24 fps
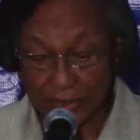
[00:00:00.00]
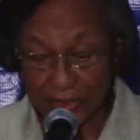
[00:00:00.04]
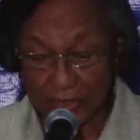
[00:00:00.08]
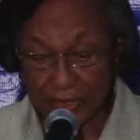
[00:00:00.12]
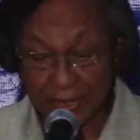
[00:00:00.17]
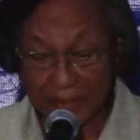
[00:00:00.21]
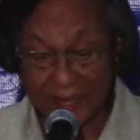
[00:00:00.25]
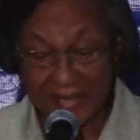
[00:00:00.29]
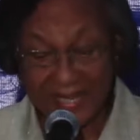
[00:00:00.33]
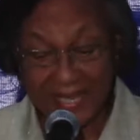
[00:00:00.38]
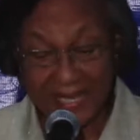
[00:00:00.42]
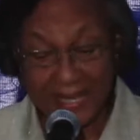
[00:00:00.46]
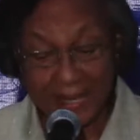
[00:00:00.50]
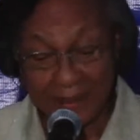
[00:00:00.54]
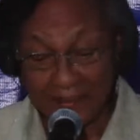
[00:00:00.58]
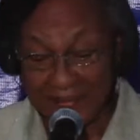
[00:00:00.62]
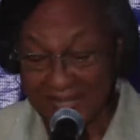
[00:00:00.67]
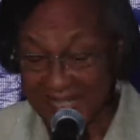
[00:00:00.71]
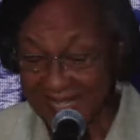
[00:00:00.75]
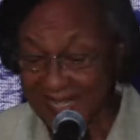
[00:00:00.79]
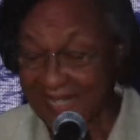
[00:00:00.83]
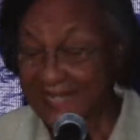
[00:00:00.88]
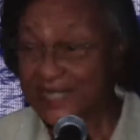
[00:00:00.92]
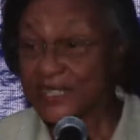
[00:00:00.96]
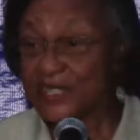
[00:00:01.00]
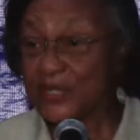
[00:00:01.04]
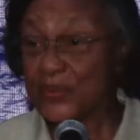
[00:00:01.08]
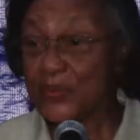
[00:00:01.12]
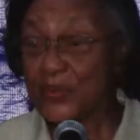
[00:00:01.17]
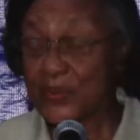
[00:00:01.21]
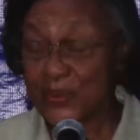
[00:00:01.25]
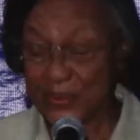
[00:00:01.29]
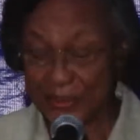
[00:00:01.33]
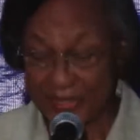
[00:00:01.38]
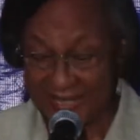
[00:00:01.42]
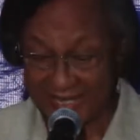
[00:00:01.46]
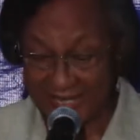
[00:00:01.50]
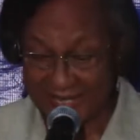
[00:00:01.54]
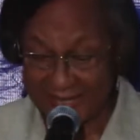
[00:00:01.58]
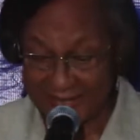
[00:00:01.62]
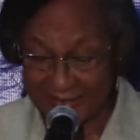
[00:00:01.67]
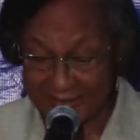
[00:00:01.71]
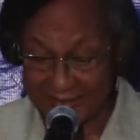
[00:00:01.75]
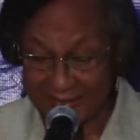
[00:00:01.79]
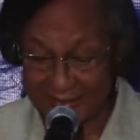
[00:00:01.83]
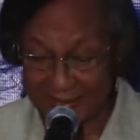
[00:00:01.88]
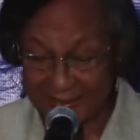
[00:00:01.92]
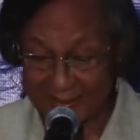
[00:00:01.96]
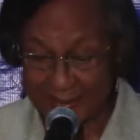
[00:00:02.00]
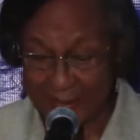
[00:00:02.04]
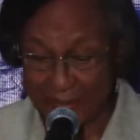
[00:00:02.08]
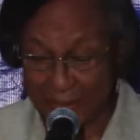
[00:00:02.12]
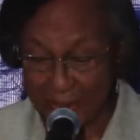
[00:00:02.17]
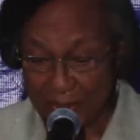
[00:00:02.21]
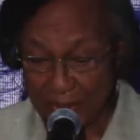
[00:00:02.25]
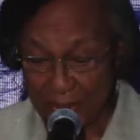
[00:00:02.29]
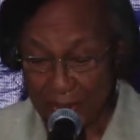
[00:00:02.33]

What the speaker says: some eminent awardees